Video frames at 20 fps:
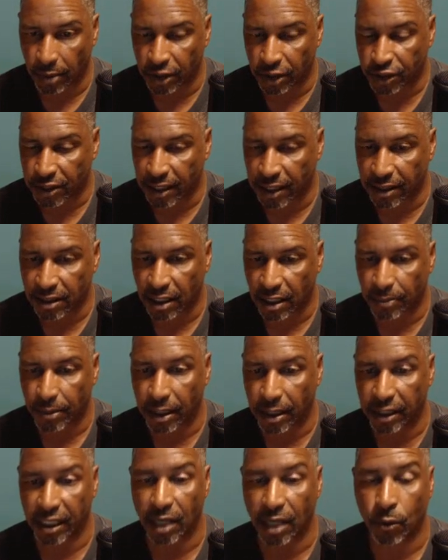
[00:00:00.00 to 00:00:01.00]
much sets up
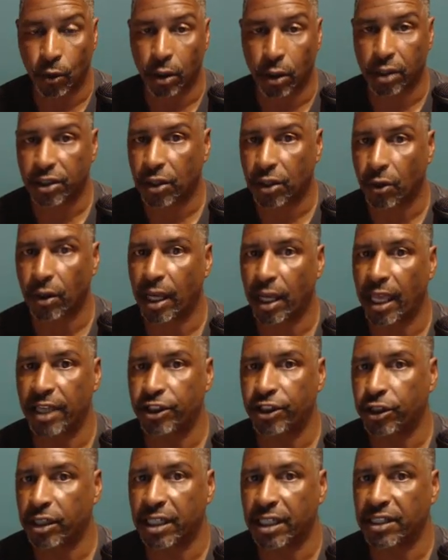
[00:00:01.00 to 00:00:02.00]
our network. So
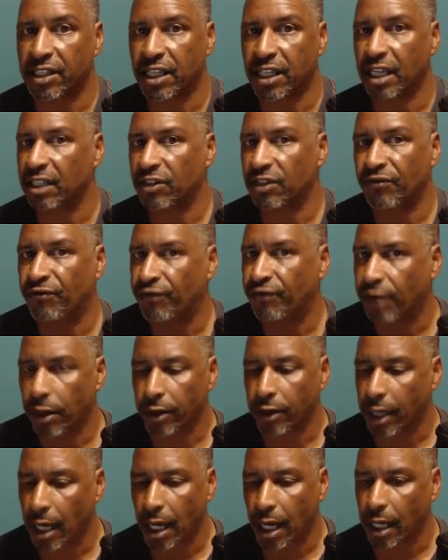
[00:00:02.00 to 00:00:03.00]
as you can see, it's
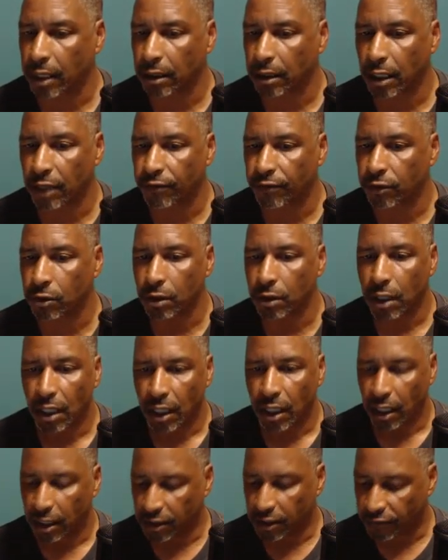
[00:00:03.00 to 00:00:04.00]
very high level,
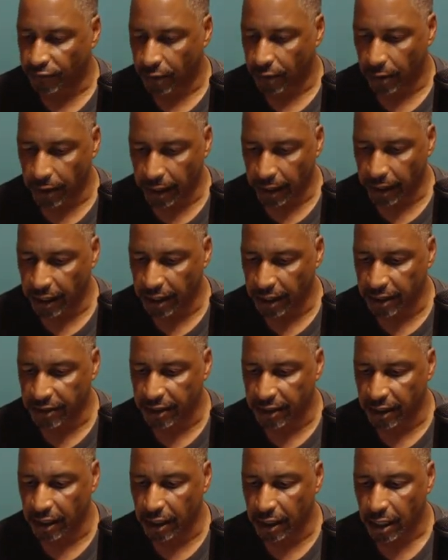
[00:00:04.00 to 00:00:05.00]
it's very
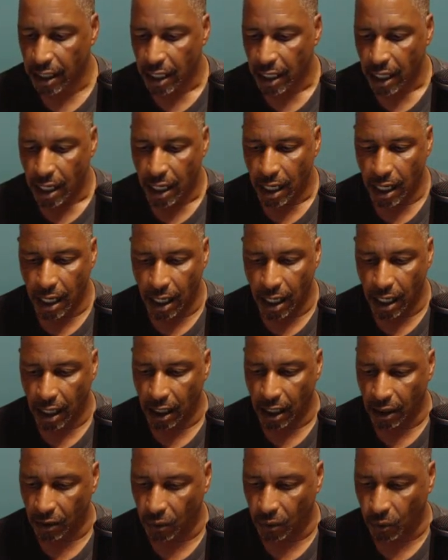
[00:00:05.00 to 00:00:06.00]
easy.
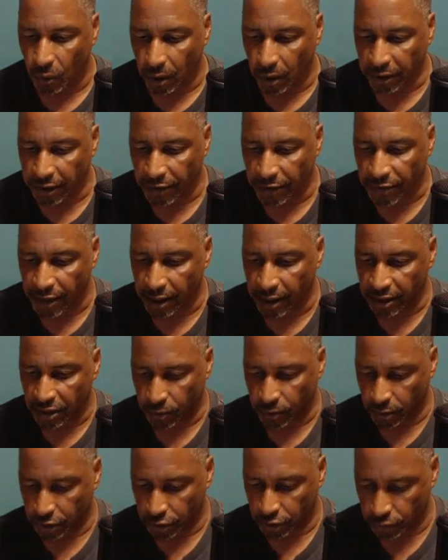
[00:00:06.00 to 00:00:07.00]
One of the
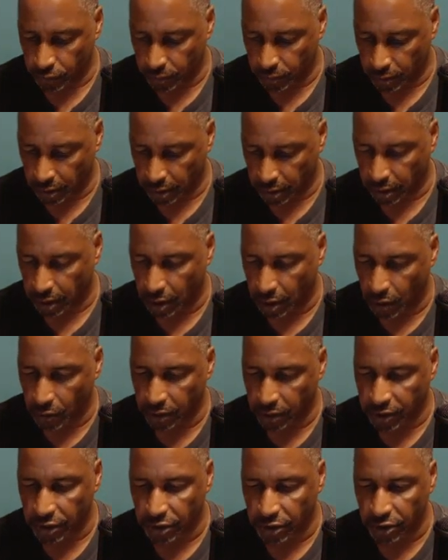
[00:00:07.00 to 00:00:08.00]
things which we're
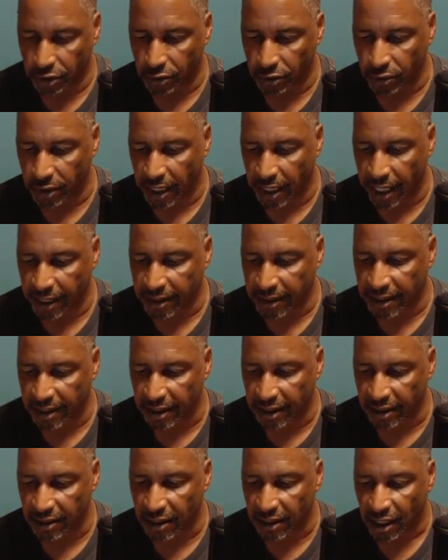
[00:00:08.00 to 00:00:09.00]
going to do next
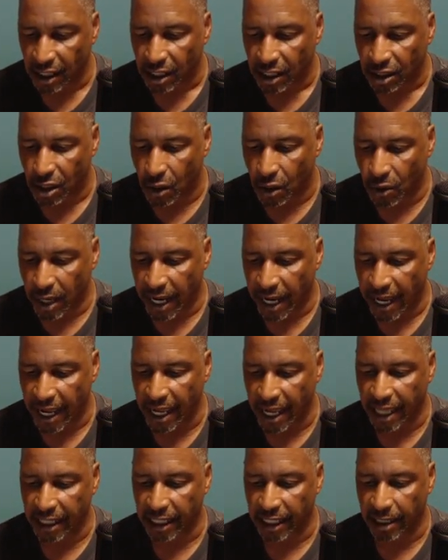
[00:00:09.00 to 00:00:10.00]
is go
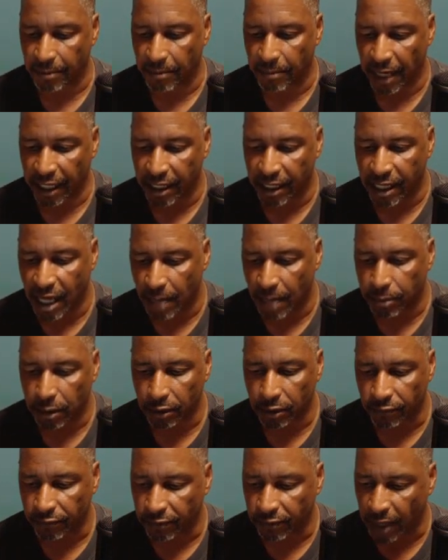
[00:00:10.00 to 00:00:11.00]
ahead and make a
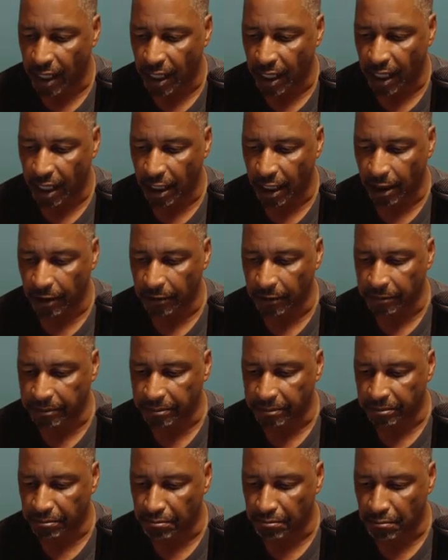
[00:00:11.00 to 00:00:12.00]
couple of
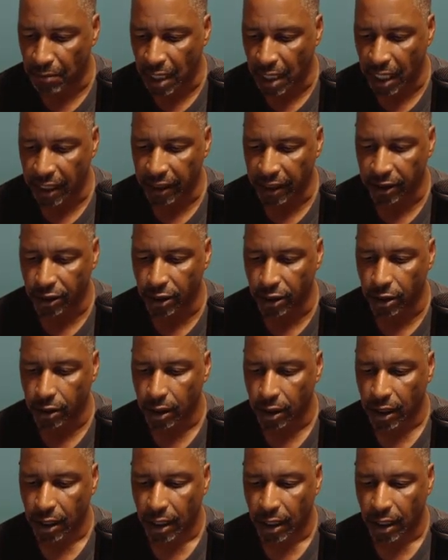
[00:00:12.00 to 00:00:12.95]
minor